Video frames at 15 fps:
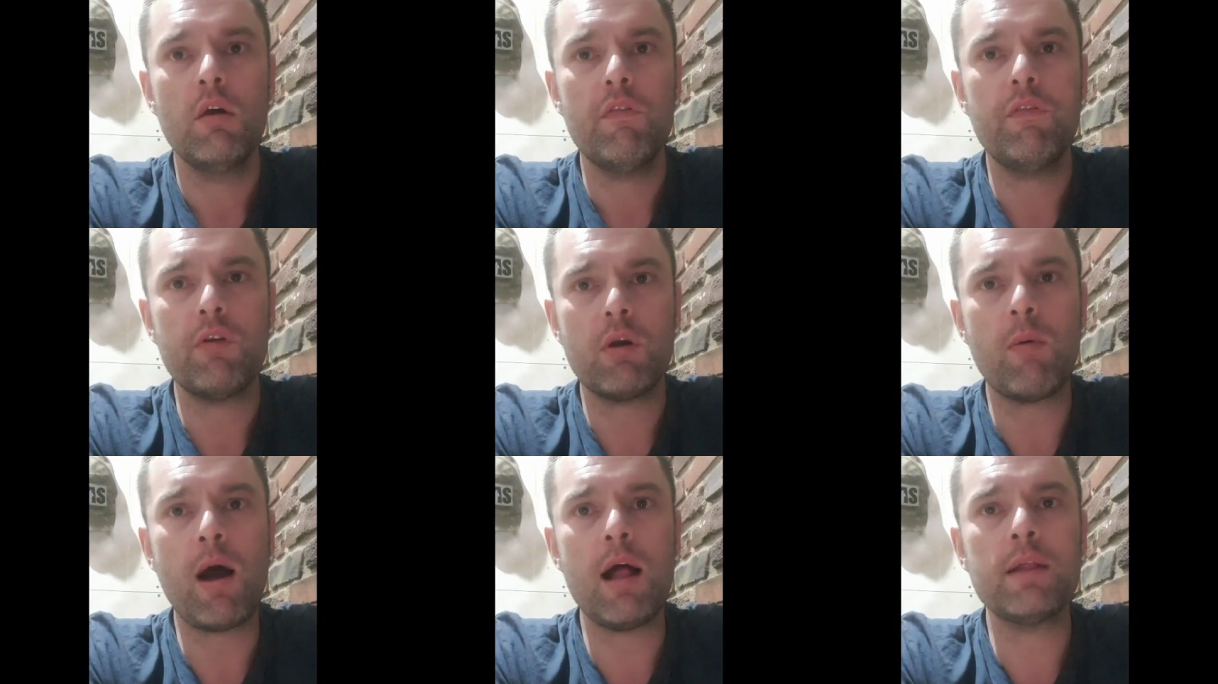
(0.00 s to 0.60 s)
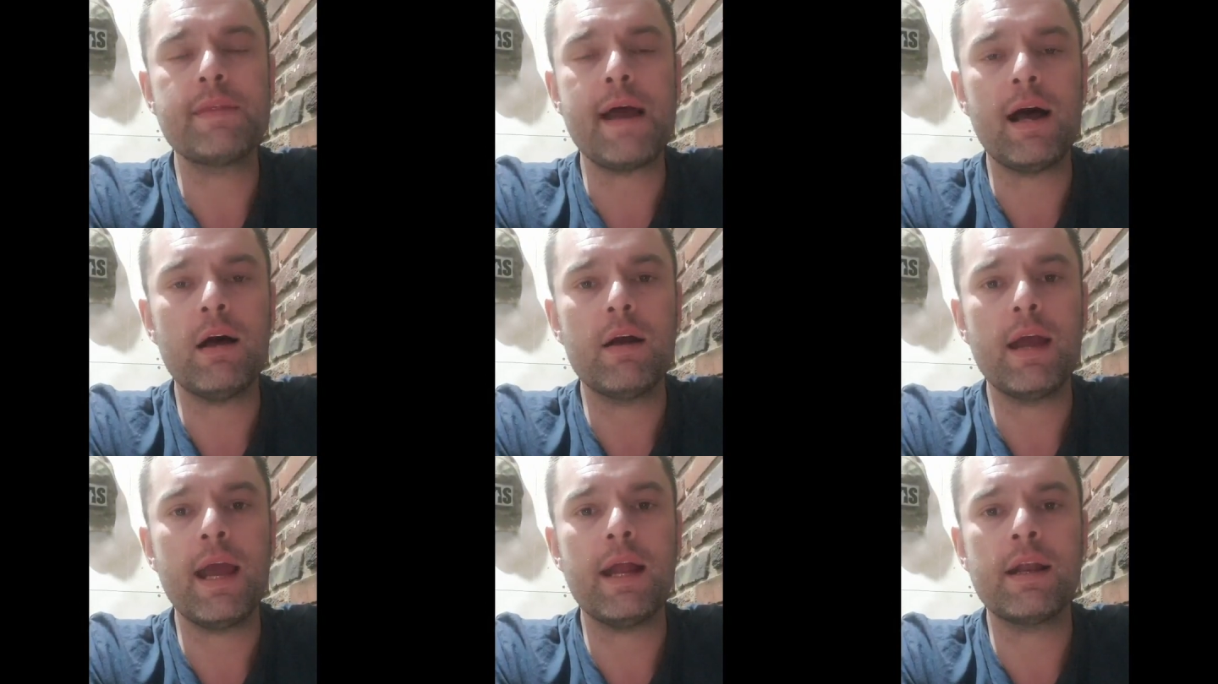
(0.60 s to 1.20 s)
for a while
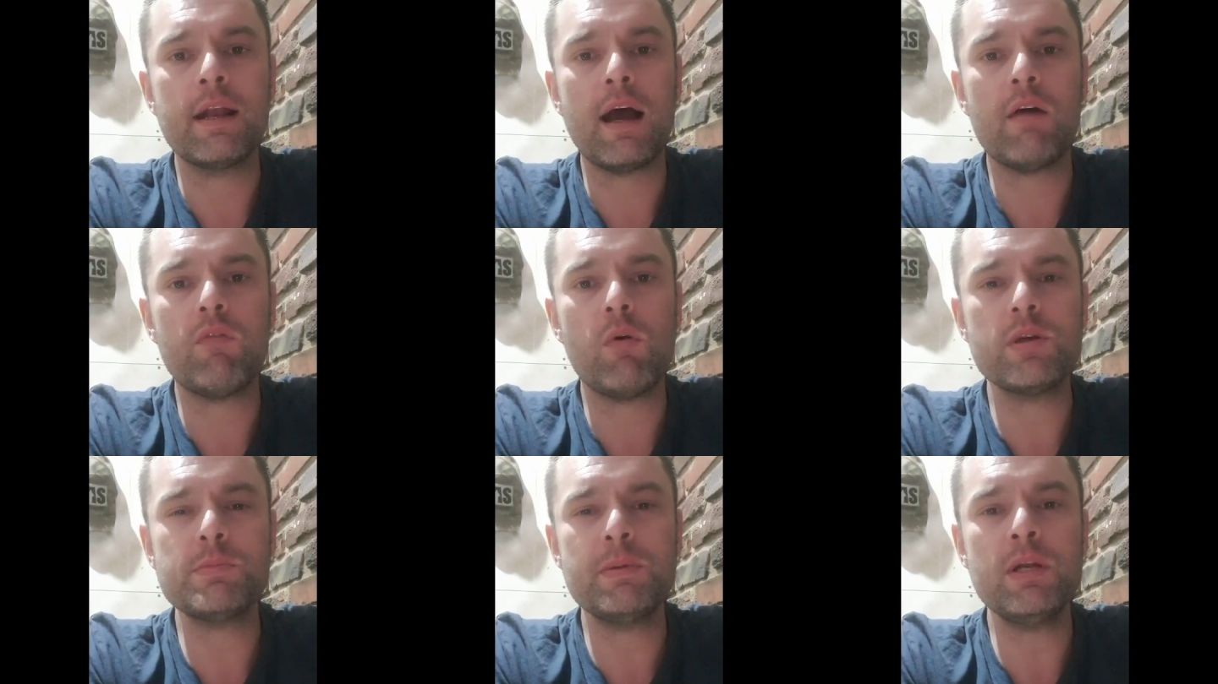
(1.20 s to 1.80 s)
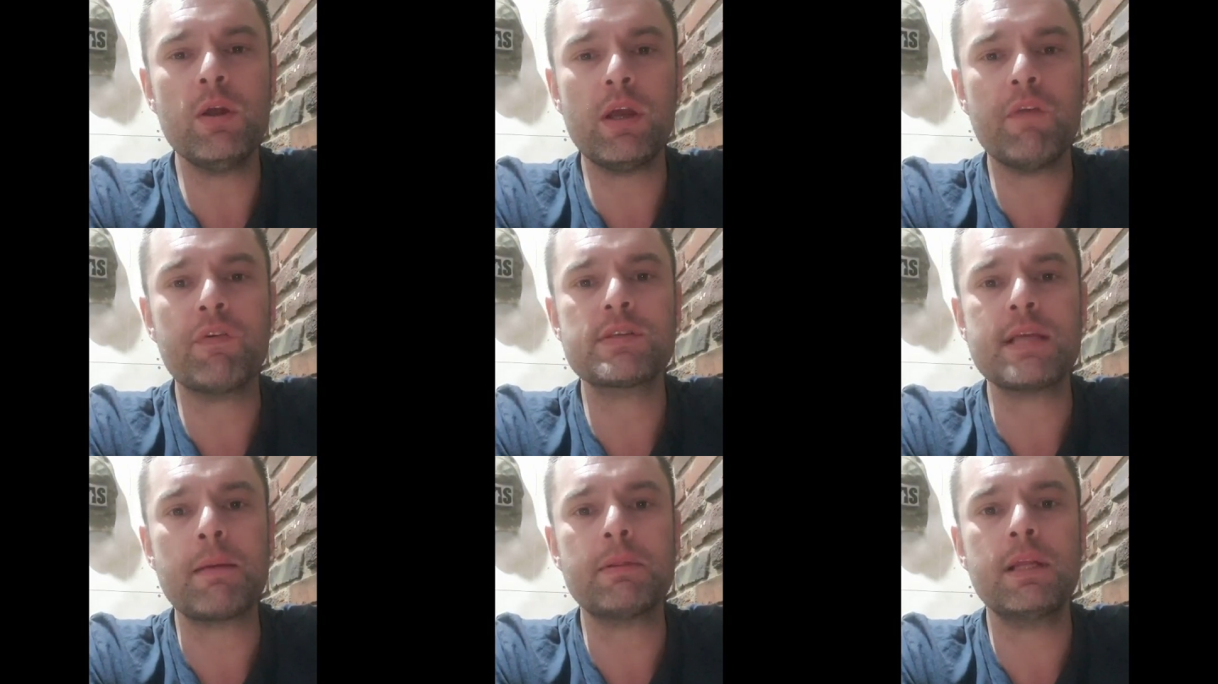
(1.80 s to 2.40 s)
now, and I've always been looking
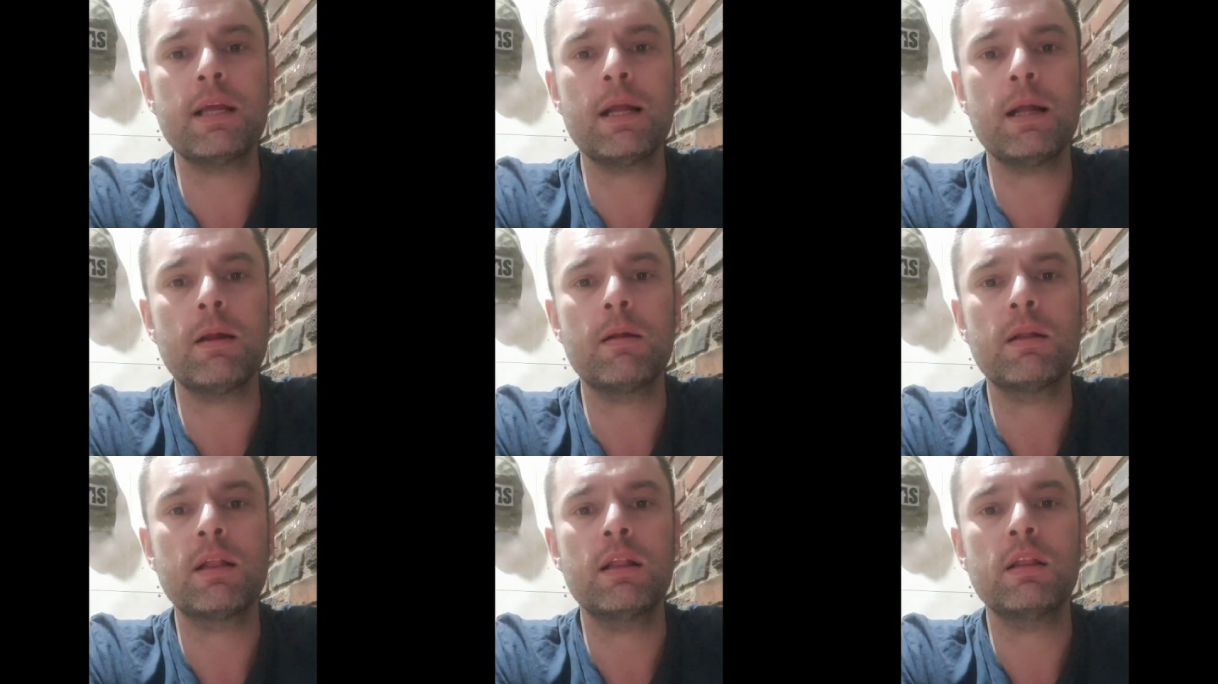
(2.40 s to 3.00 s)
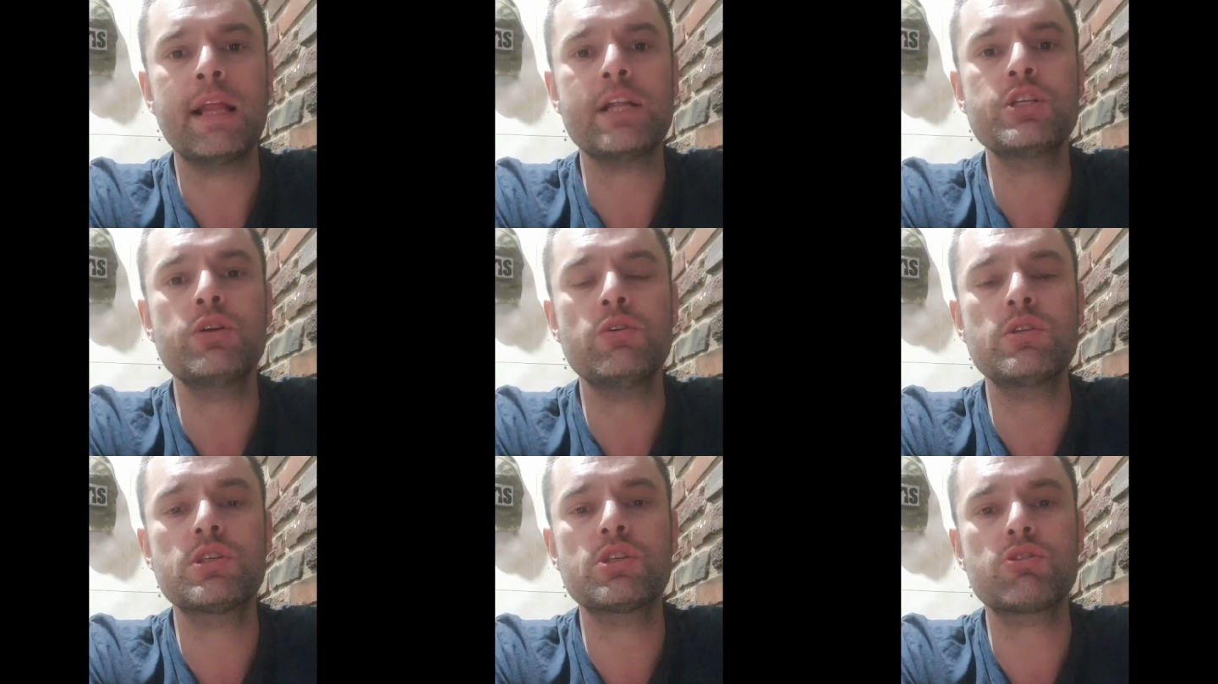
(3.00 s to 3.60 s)
for something that
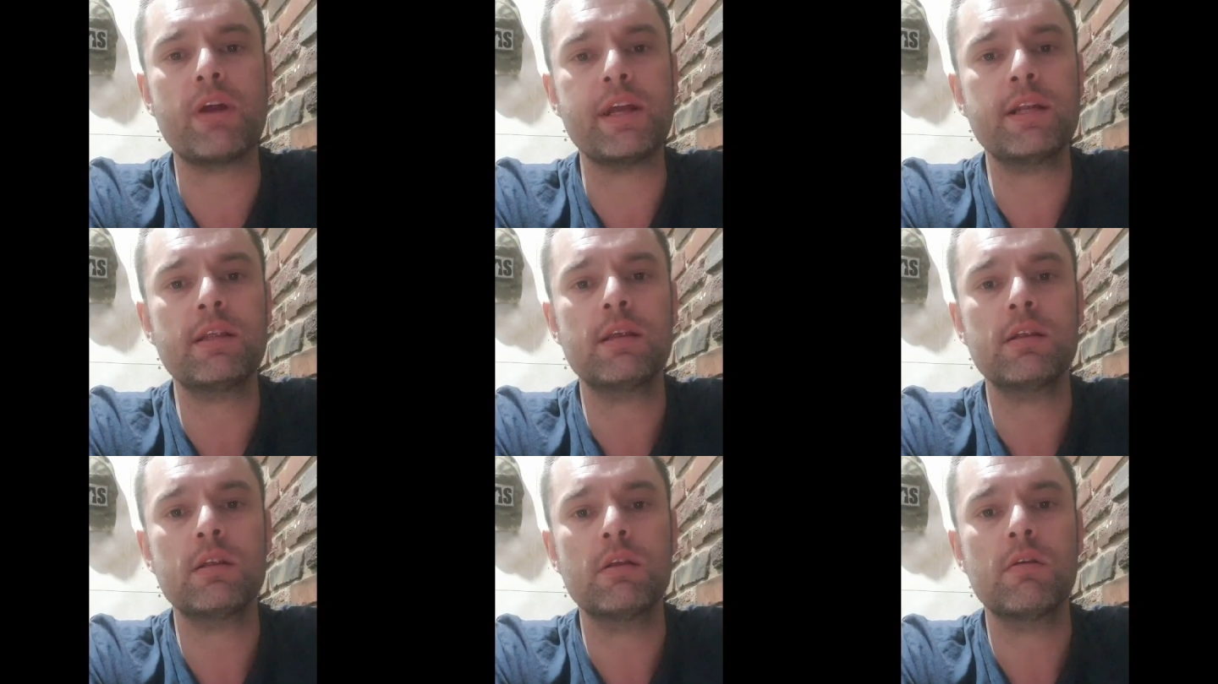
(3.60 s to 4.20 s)
shoots straight,